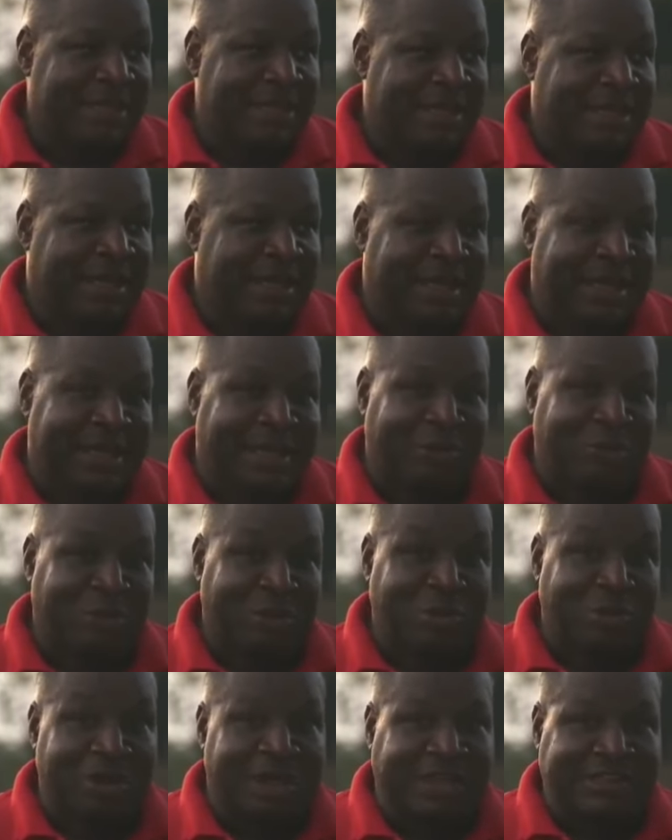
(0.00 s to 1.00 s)
Uh, we
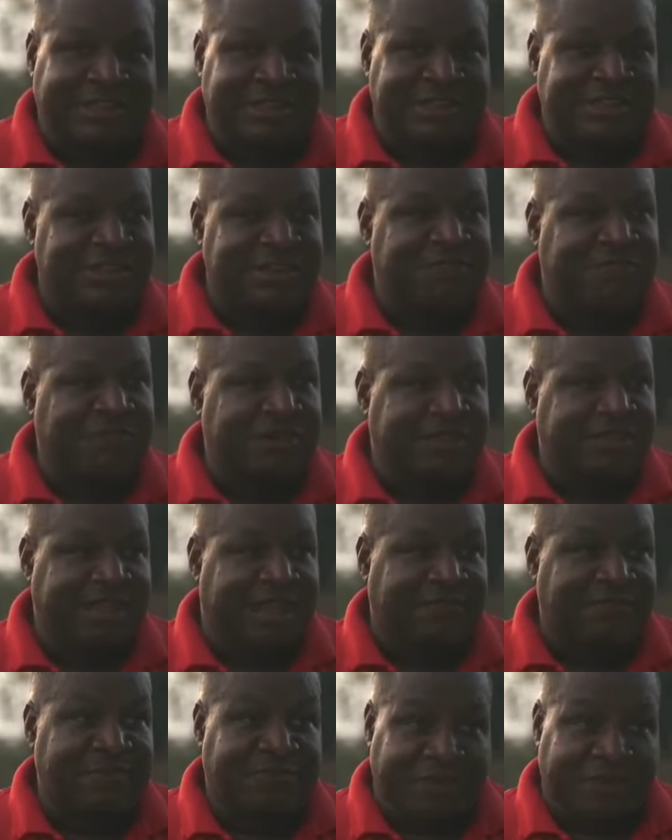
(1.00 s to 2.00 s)
were excellent in the first half
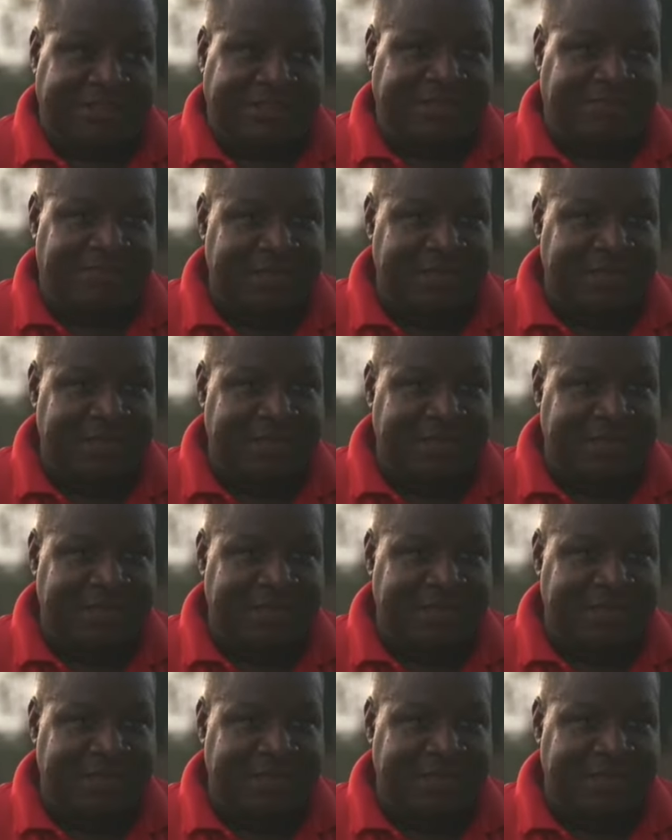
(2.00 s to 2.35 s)
defensively.